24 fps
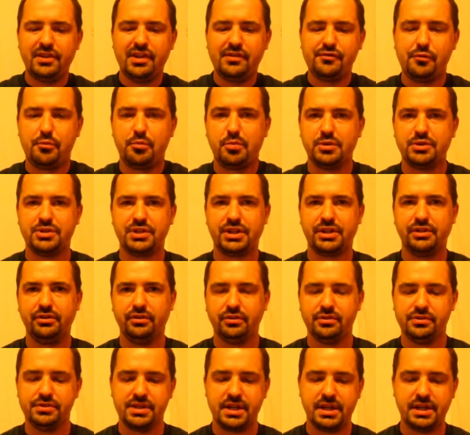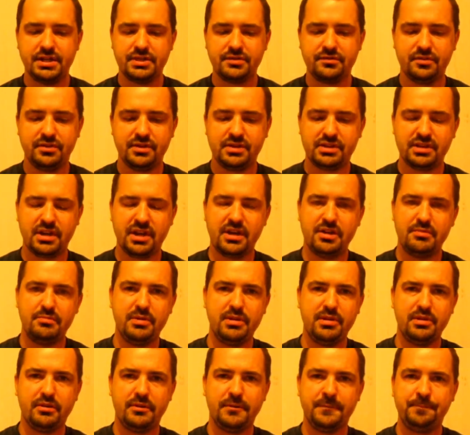have a particular taste for this kind of
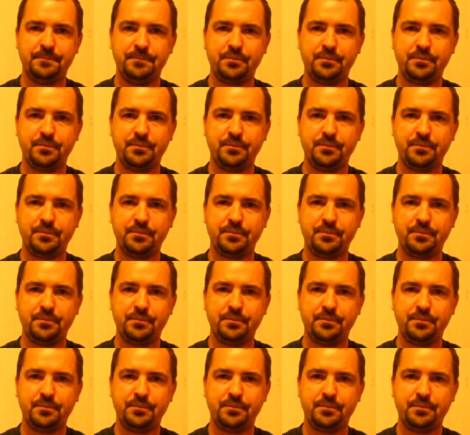beer,